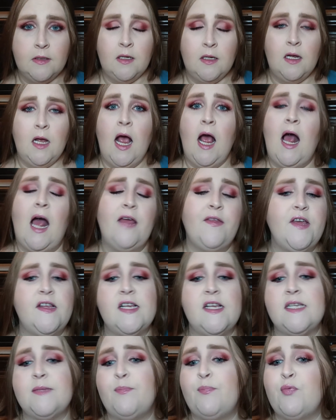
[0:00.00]
I think
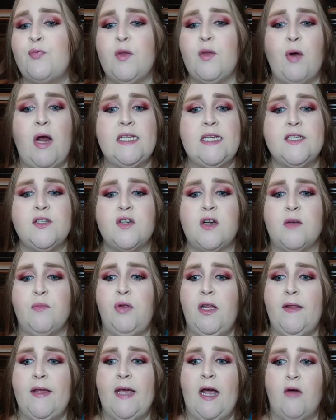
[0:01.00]
the prices are
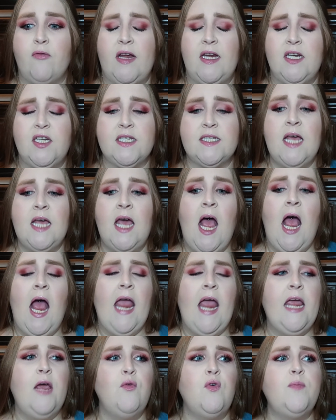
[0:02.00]
completely outrageous.
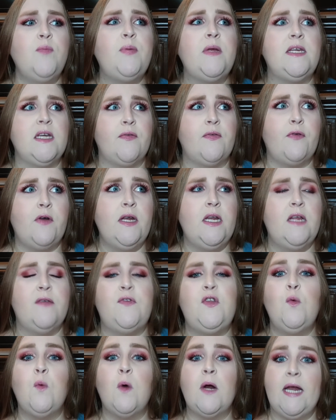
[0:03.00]
It would be different if you
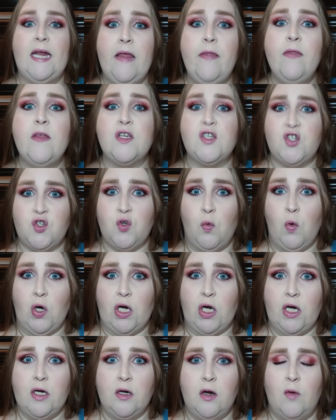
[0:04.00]
were in the store,
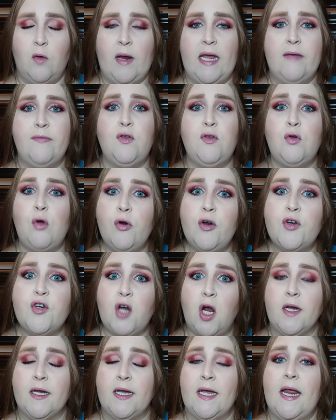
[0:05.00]
okay? If you go to
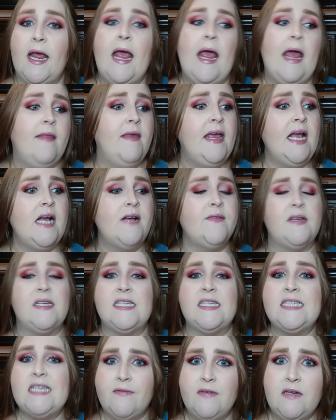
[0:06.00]
Target and they have a
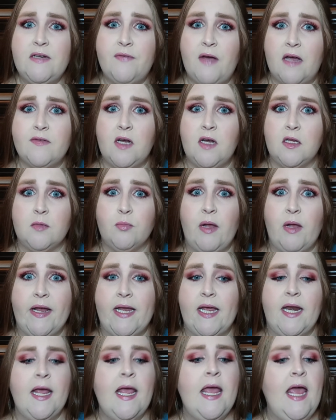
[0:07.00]
$75 blanket
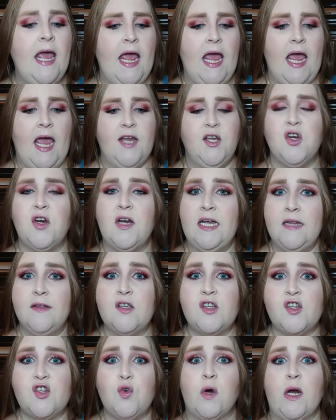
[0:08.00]
and you're in the
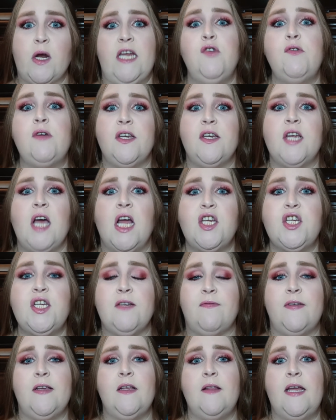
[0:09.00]
store and you can touch it,
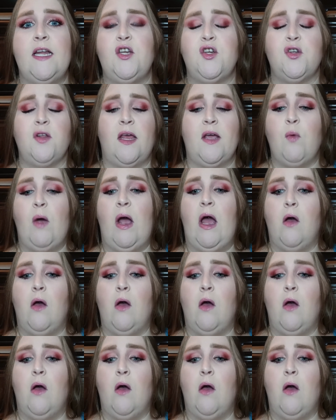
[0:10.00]
feel it, and you're like, wow,